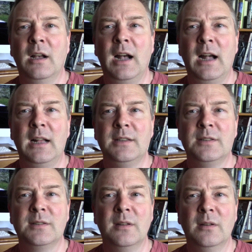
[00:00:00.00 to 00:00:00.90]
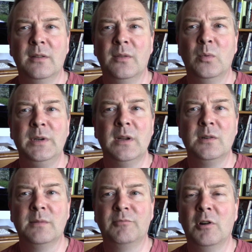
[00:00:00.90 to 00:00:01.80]
and the
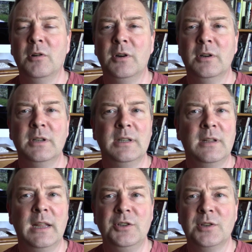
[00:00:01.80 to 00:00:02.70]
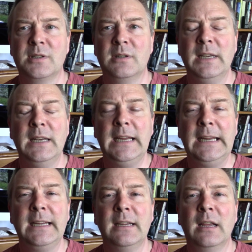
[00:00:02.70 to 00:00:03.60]
windows are broken and they just
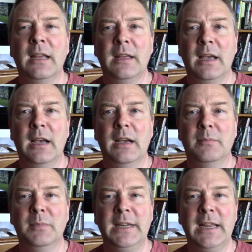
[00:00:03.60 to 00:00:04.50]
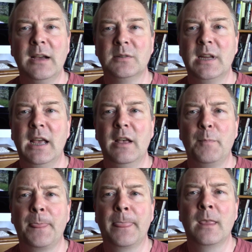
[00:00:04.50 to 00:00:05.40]
leak out air,
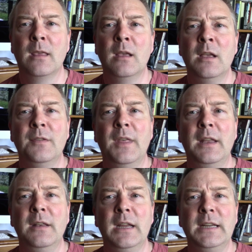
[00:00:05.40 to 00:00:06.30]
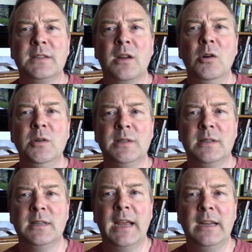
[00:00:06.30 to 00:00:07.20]
then it's going
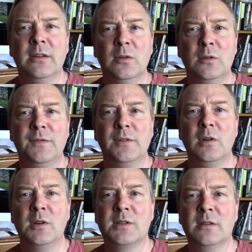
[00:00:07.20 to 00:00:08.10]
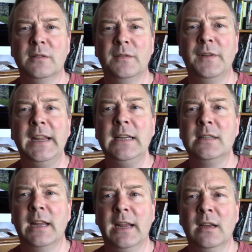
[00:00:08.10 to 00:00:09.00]
to take an awful lot of
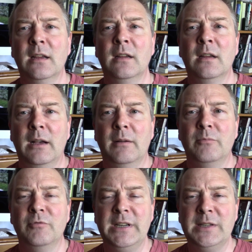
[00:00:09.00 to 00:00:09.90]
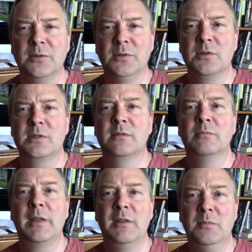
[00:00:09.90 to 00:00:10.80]
heating resource,
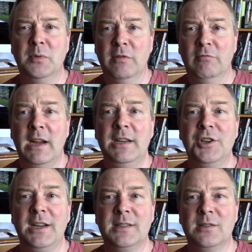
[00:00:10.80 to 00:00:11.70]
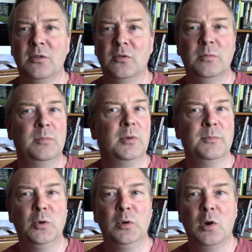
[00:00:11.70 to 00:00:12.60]
whether you put the radiators on or put
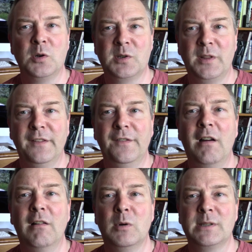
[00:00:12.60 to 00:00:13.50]
more logs on the fire or